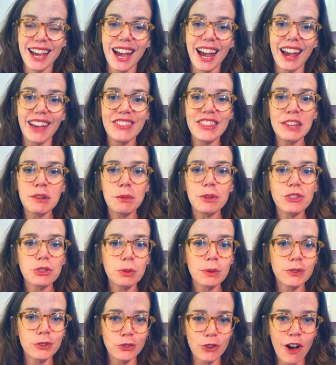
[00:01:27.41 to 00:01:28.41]
and then we'll
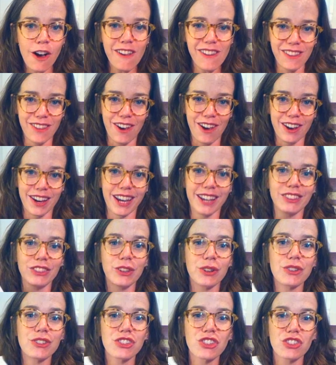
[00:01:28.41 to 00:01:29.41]
do a draw along and
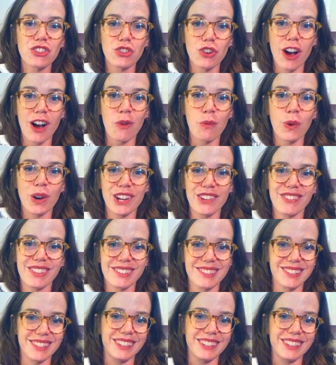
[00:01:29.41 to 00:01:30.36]
learn to draw one of his